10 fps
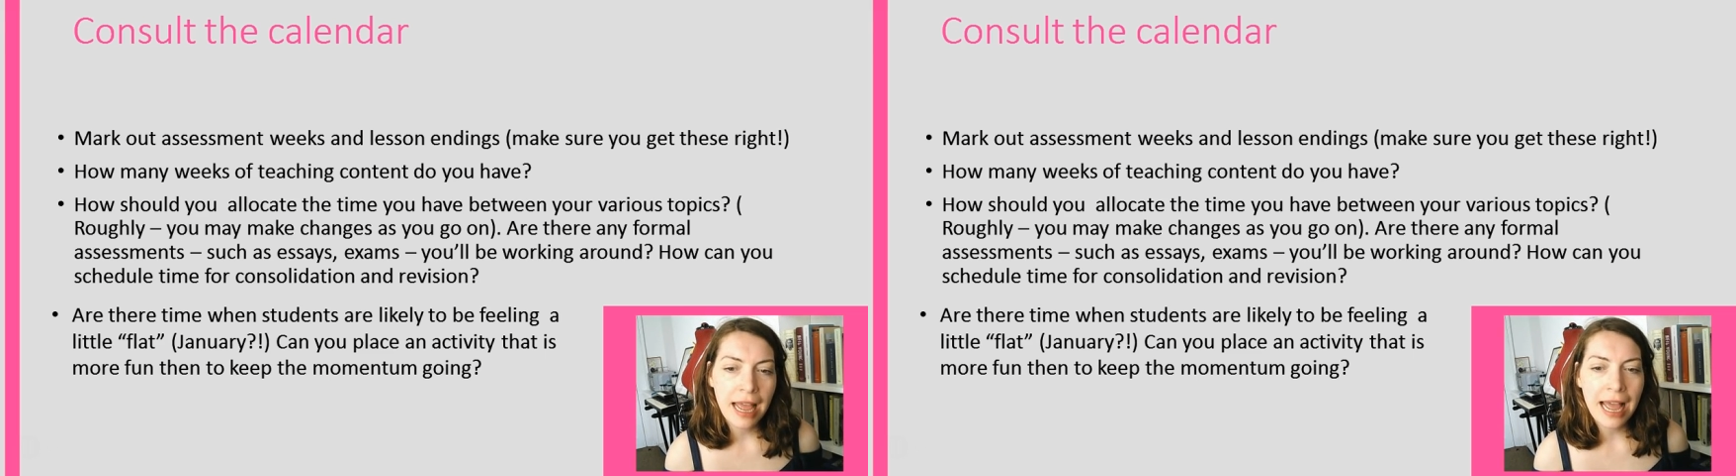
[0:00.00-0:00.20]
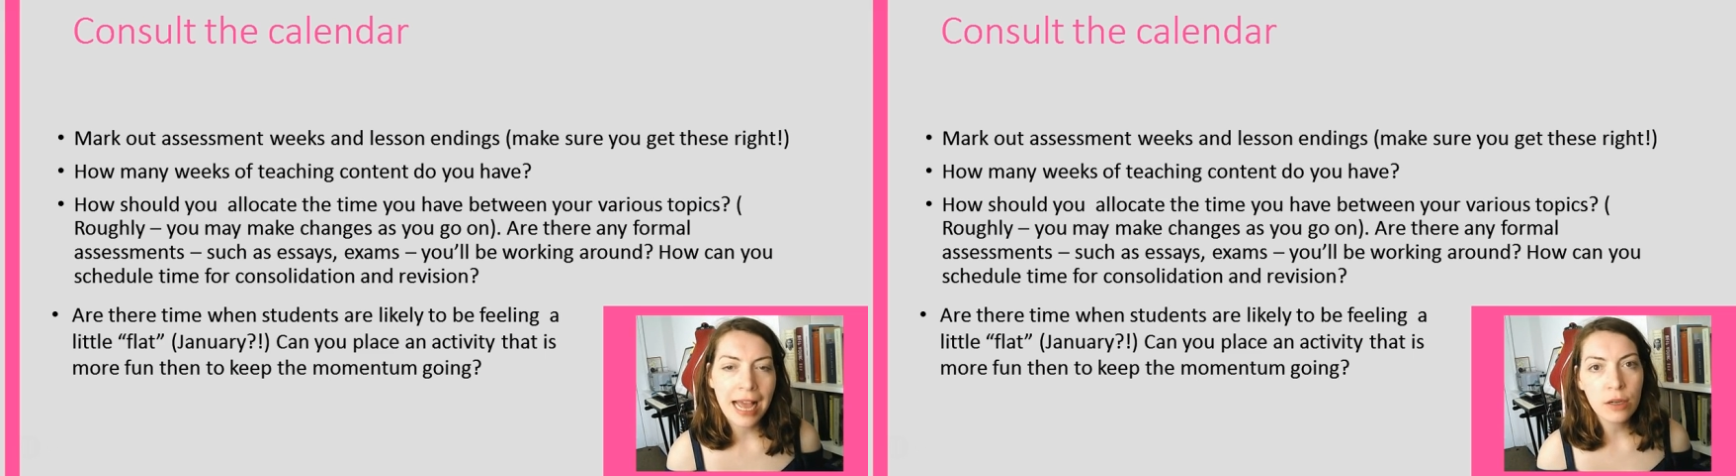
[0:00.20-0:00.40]

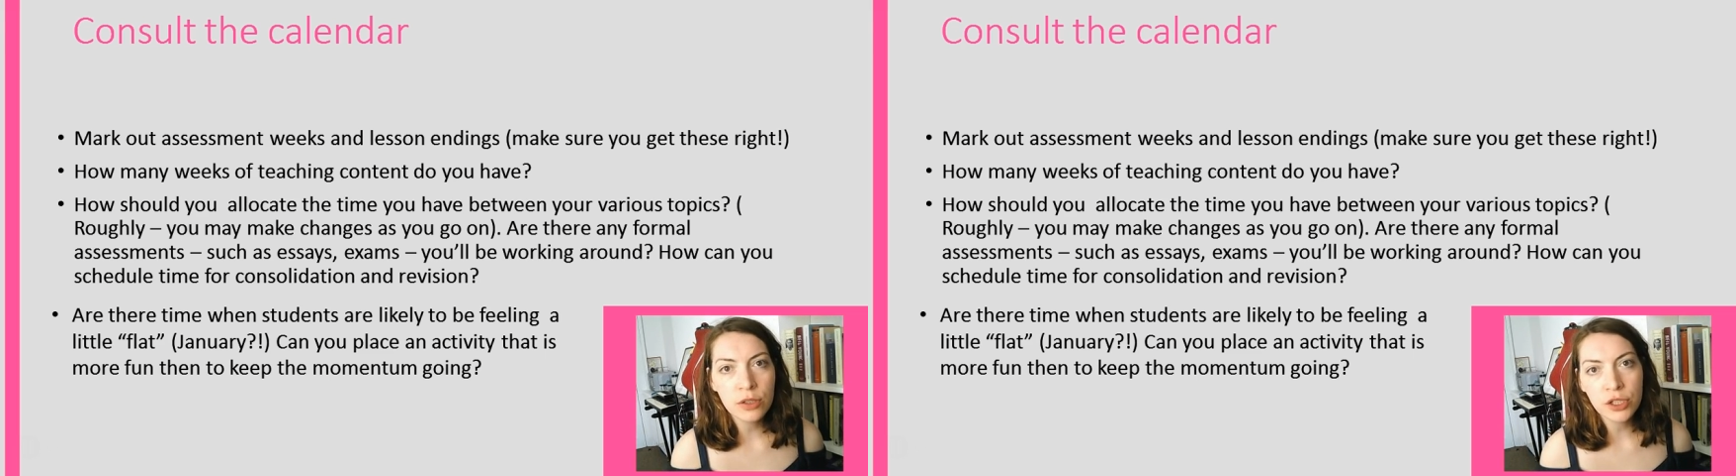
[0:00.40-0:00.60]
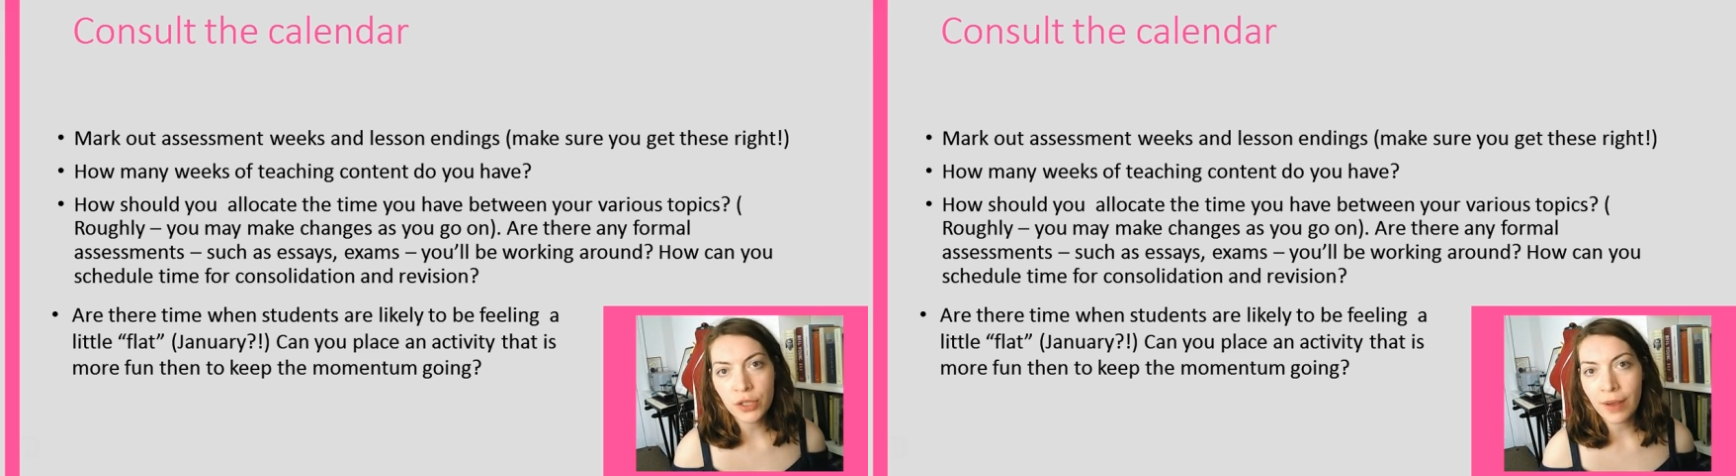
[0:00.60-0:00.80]
how
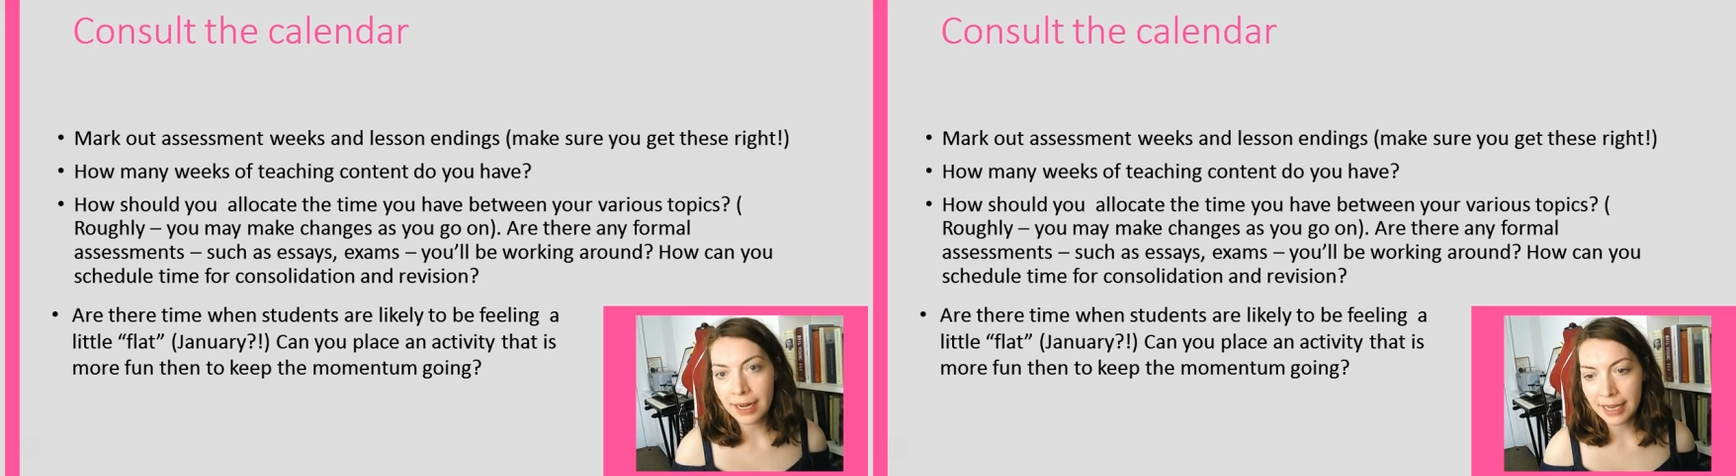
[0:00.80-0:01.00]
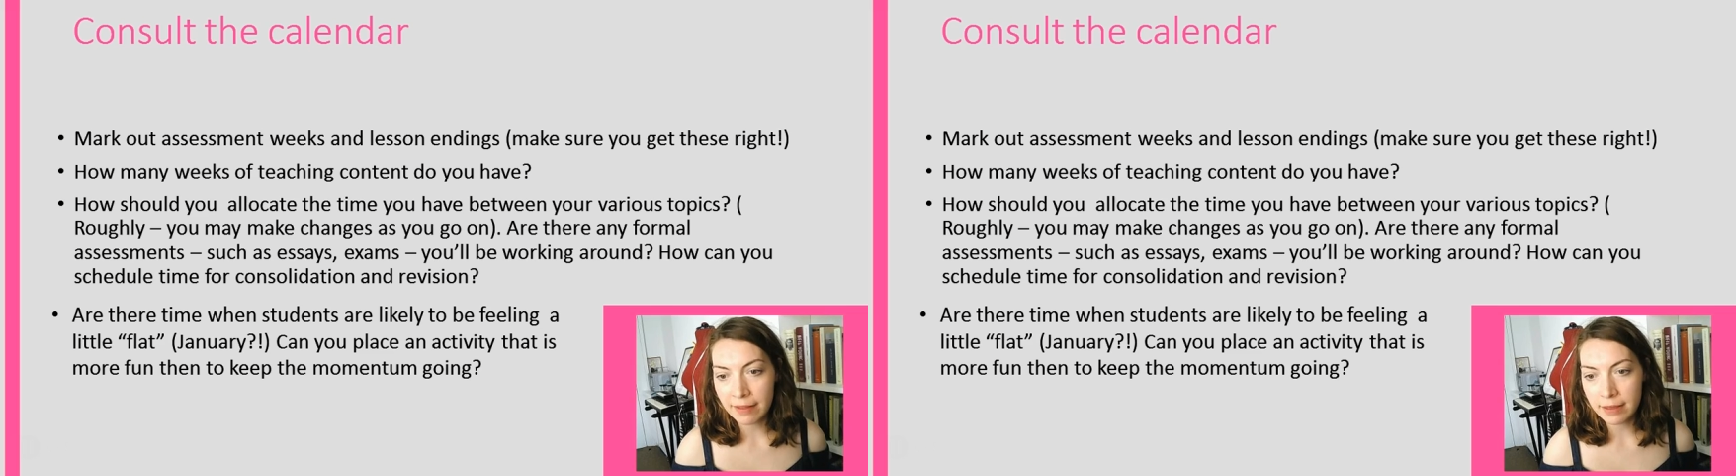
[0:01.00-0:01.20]
should you
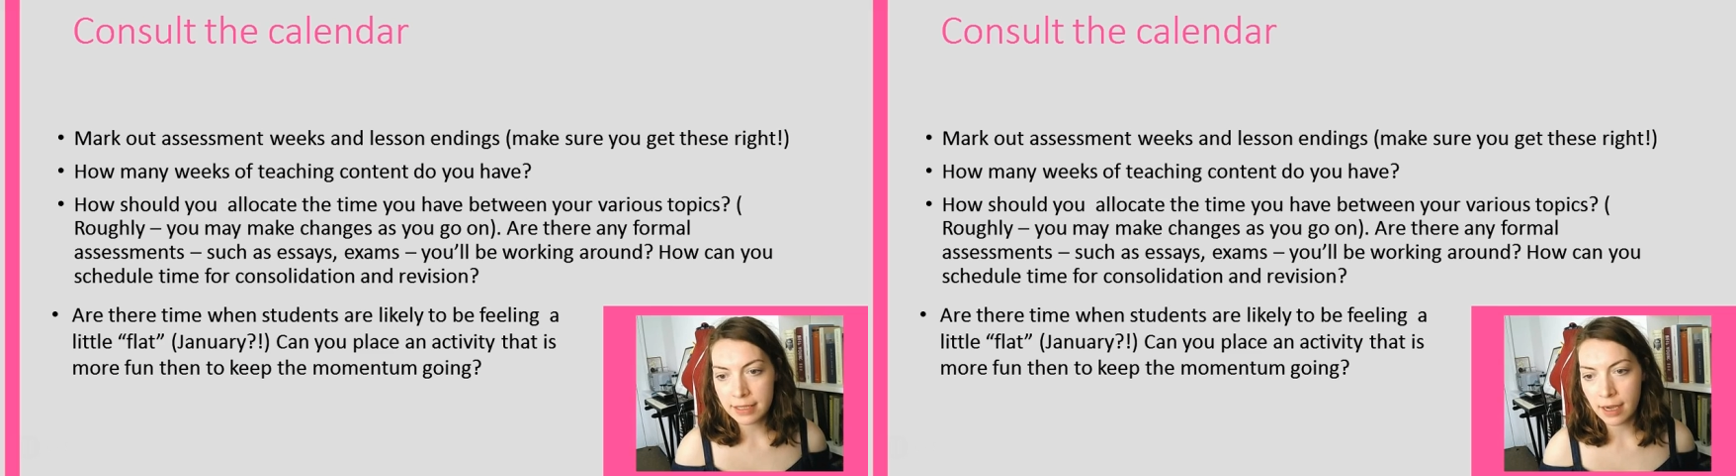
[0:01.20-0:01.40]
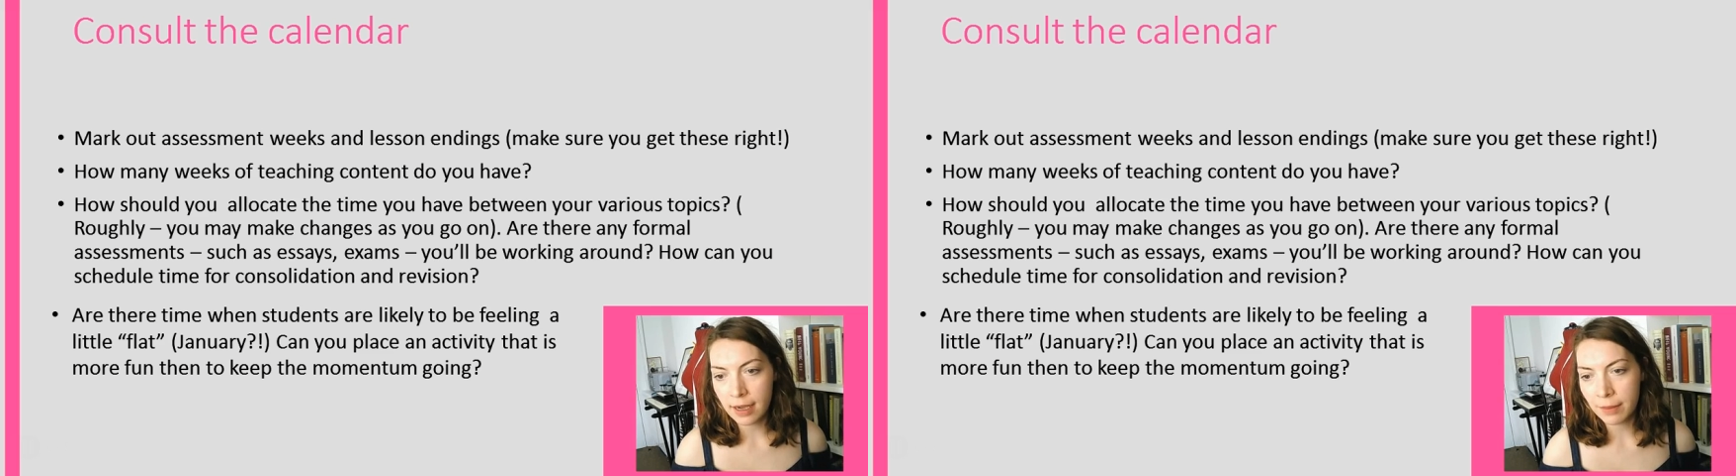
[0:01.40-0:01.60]
allocate the
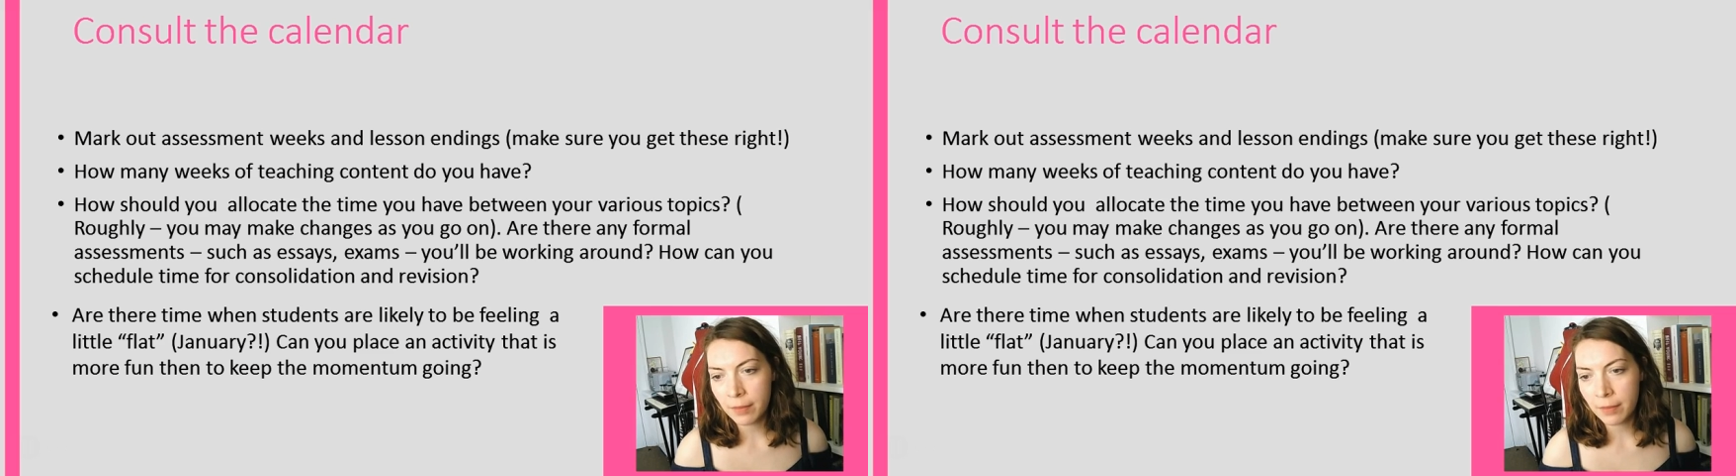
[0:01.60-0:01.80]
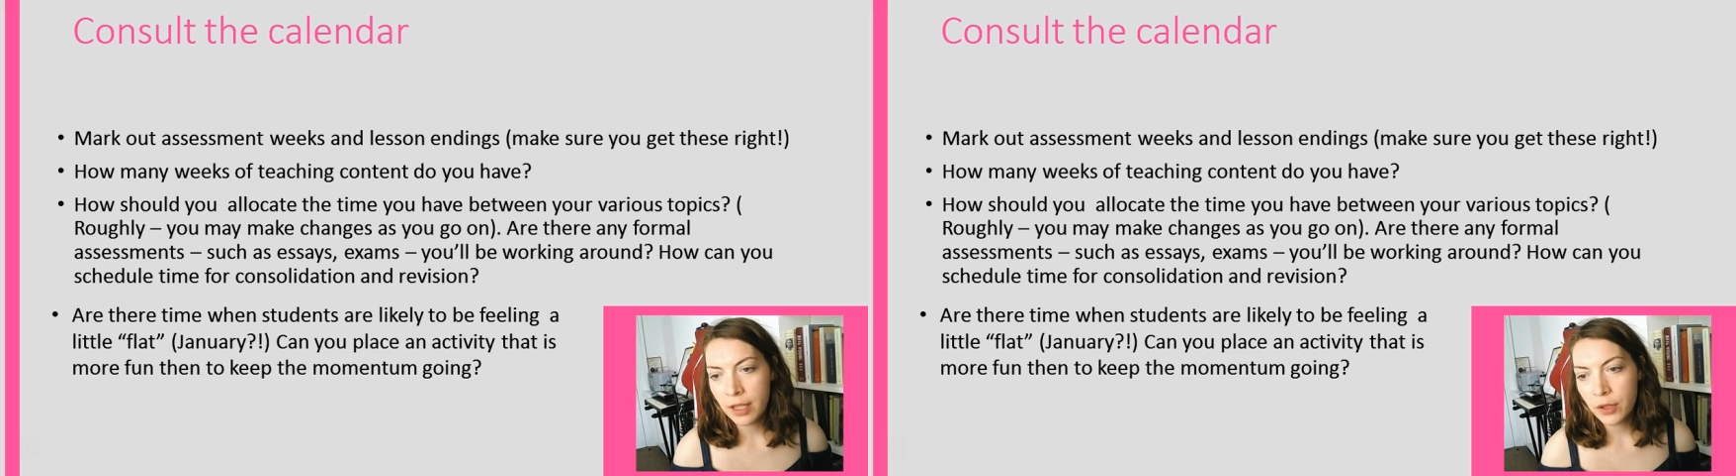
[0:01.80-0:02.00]
time